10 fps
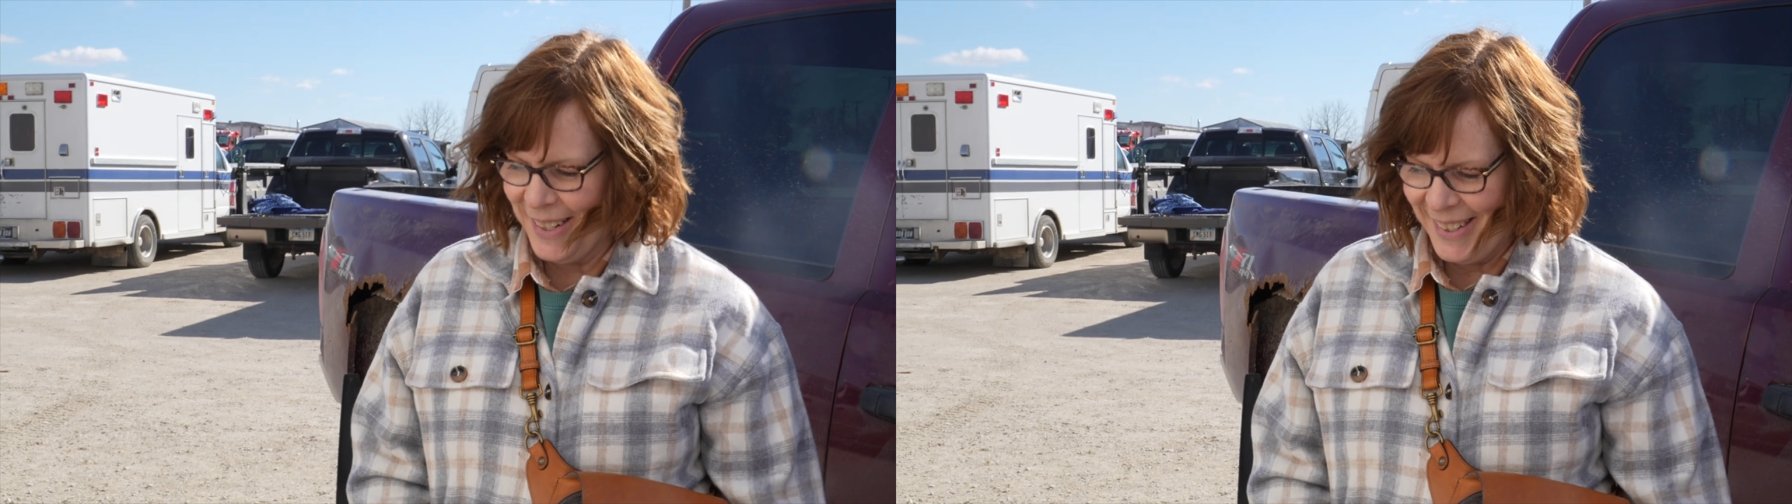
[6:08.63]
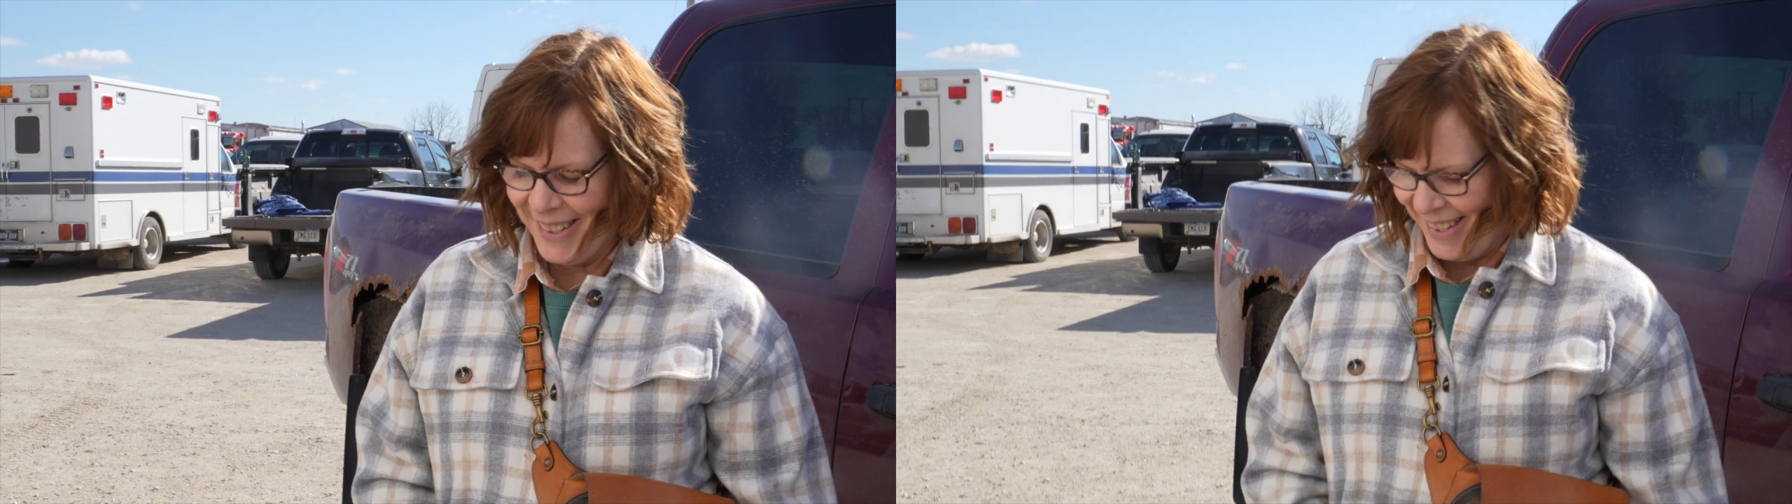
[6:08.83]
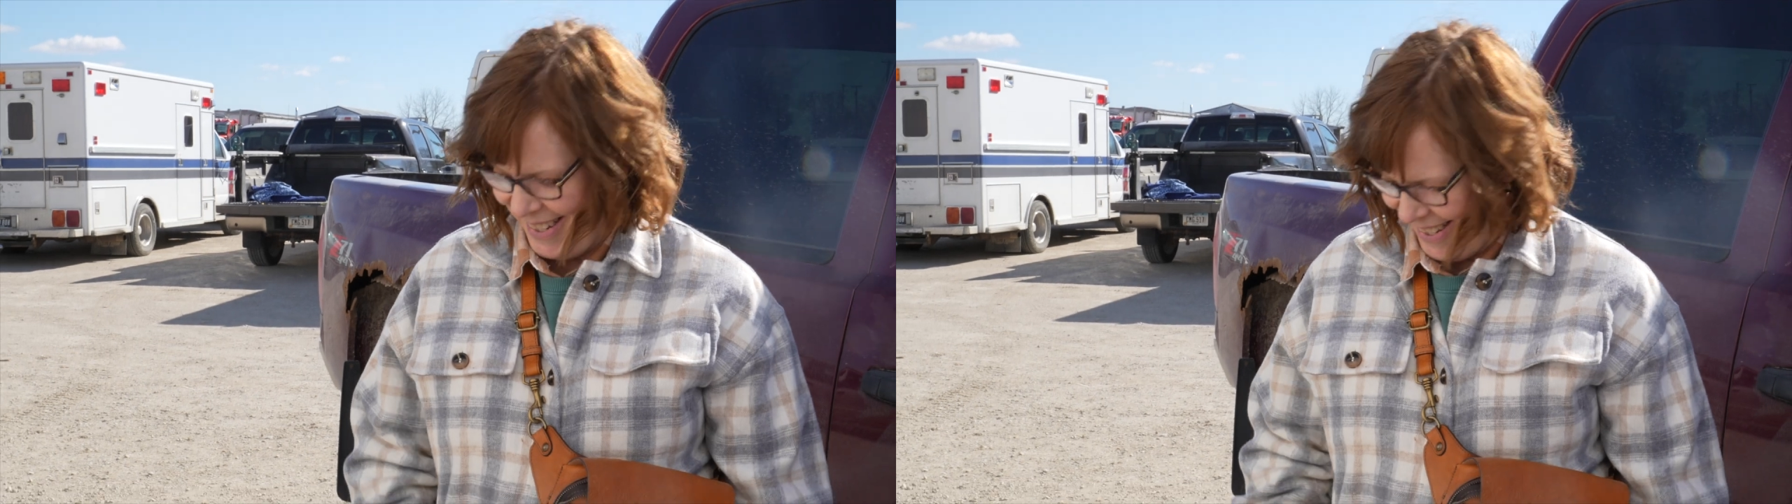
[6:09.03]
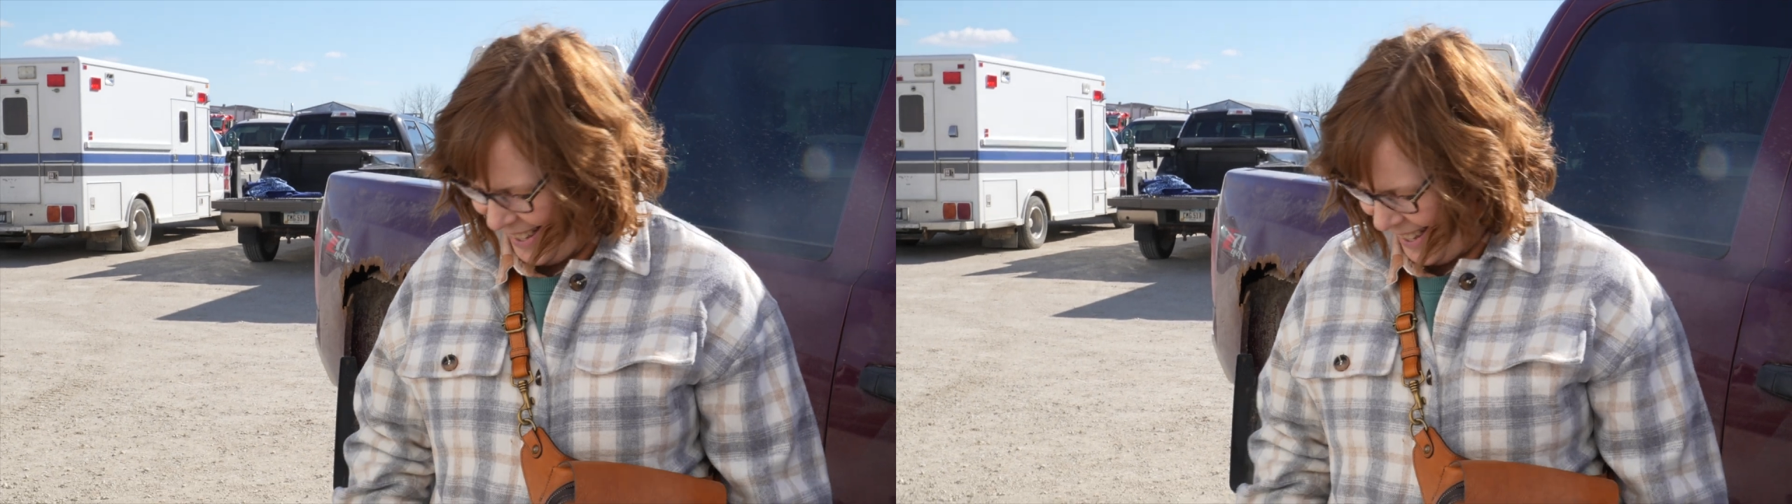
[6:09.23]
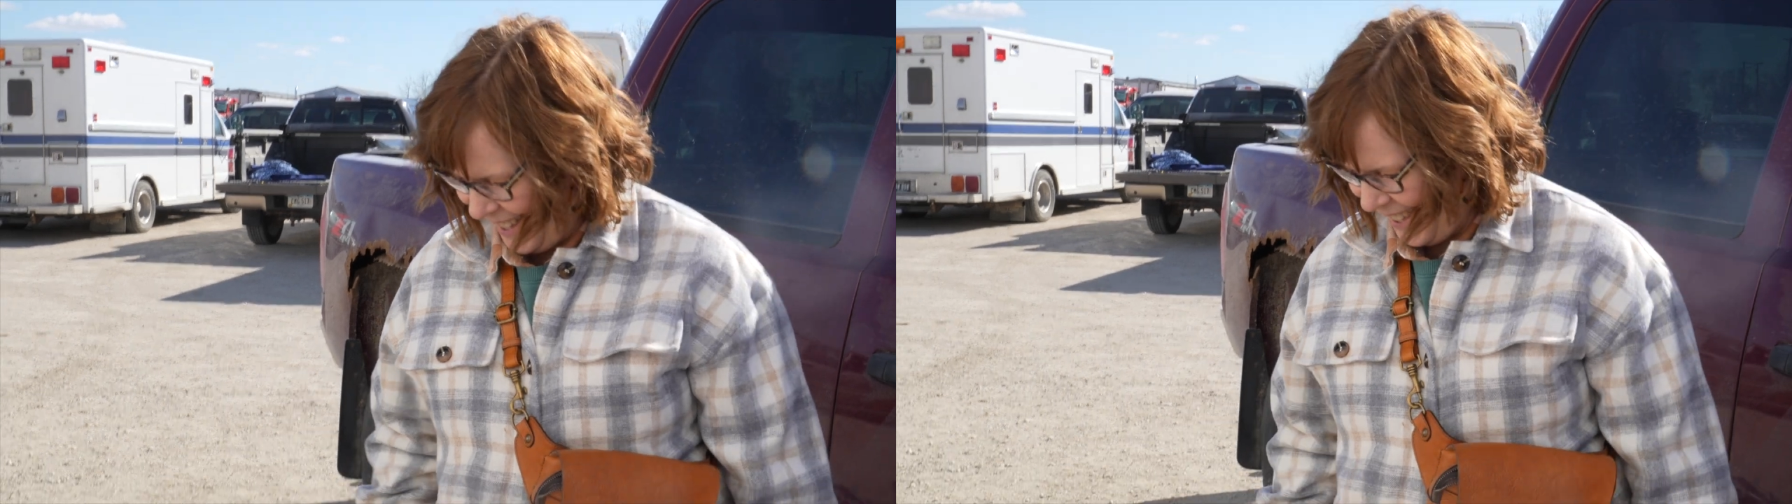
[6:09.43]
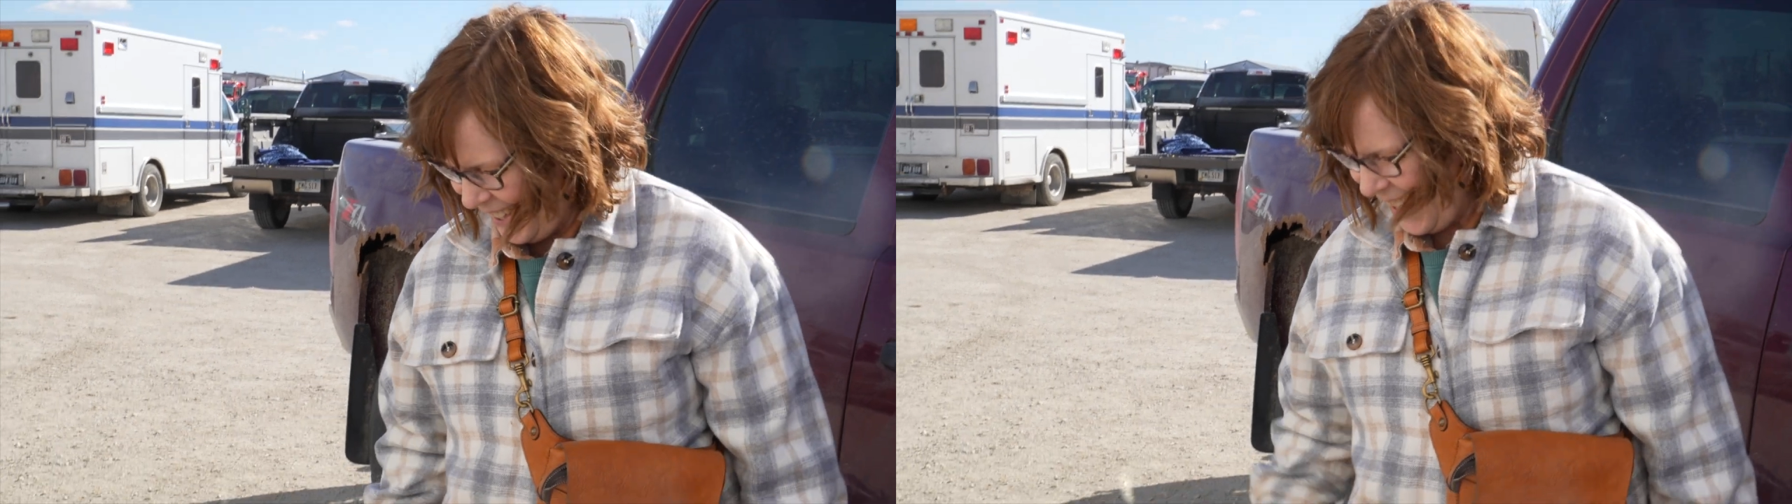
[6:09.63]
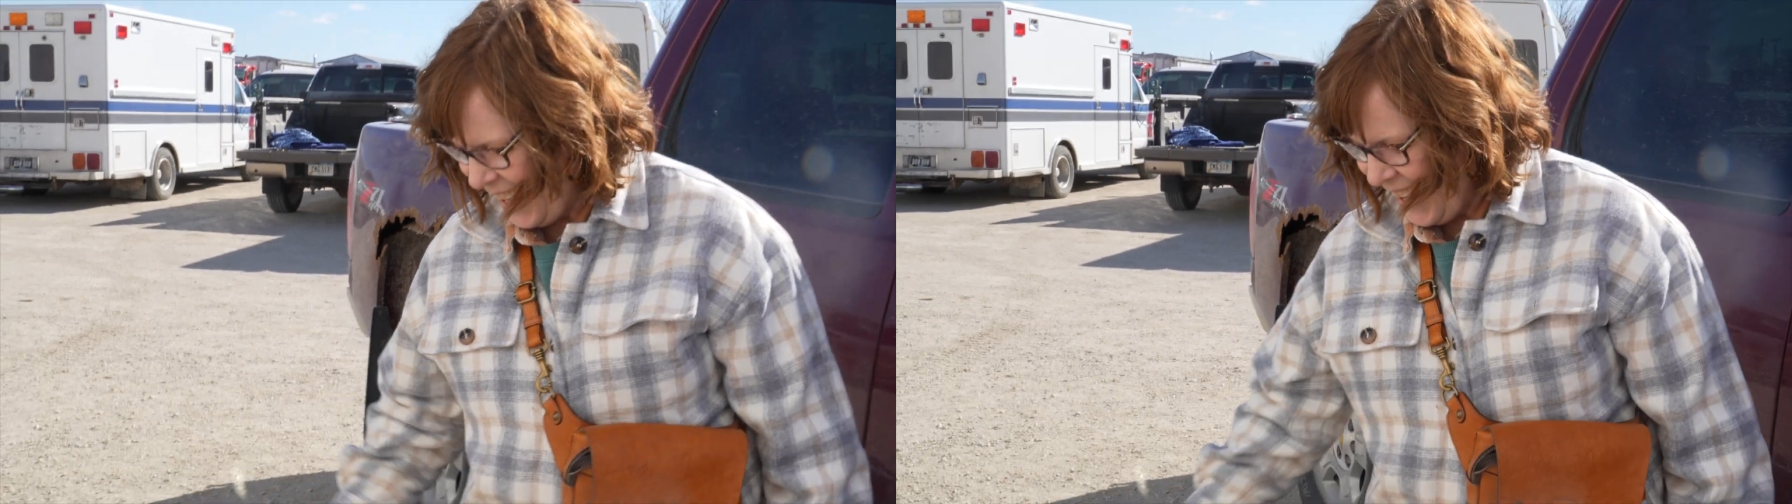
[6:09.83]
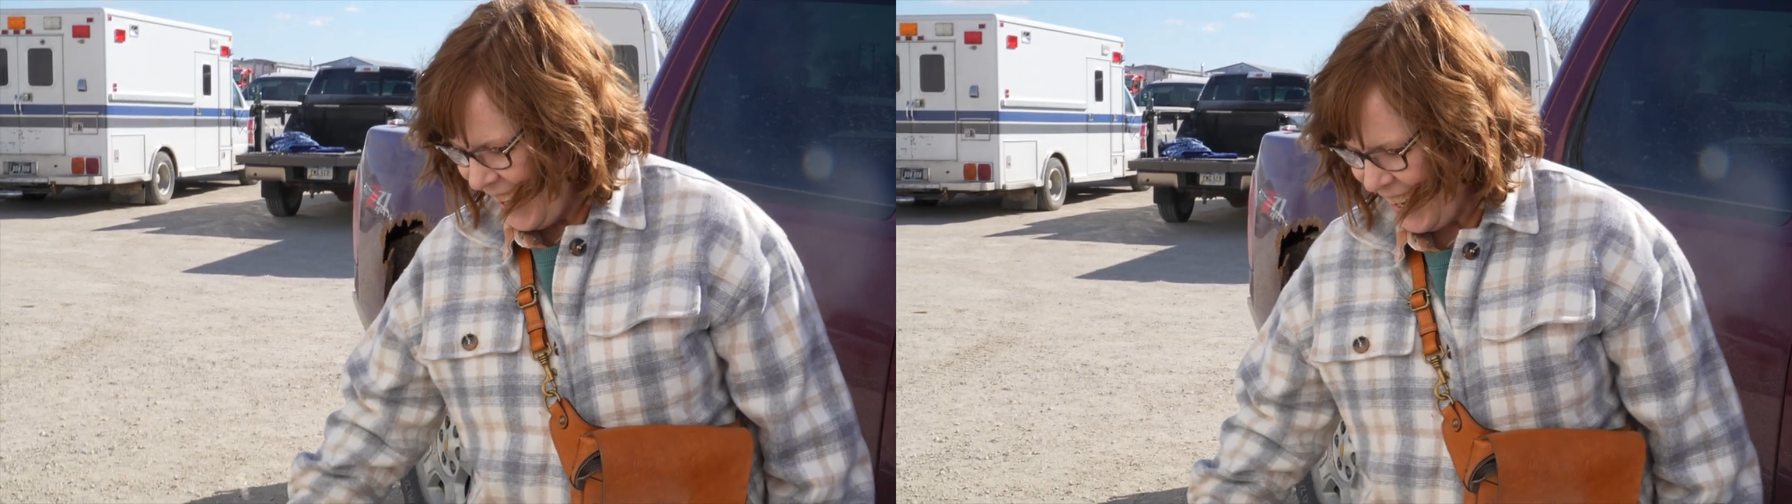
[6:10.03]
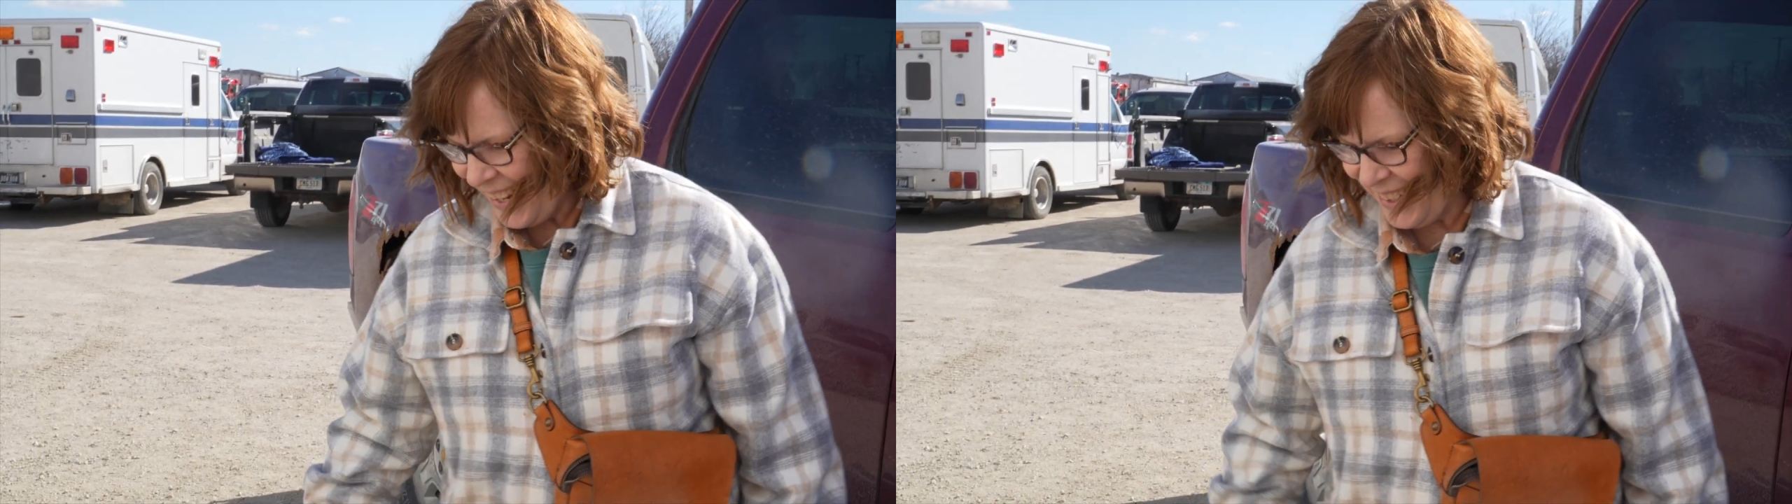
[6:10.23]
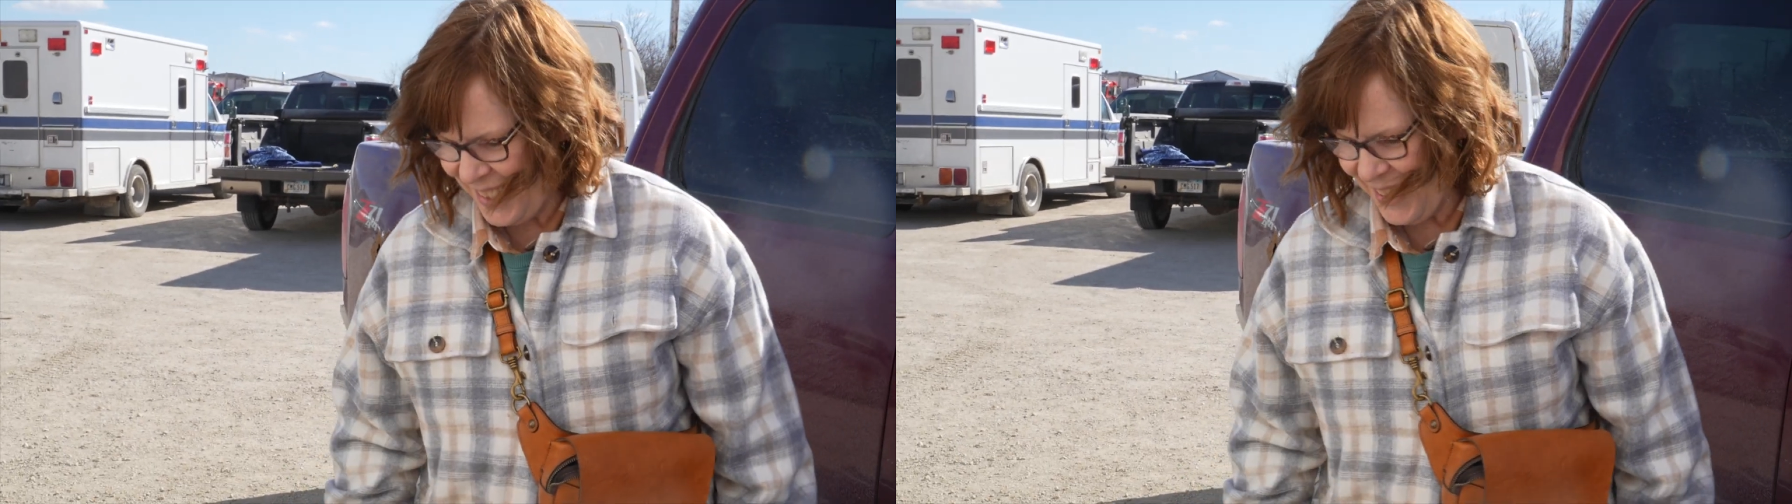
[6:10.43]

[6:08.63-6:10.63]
it. And so